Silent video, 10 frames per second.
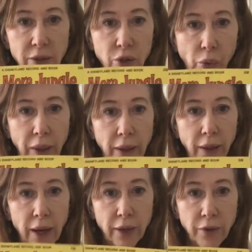So we
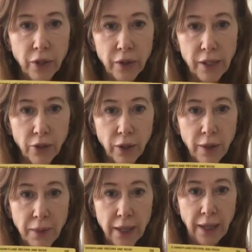kind of know these are going to be the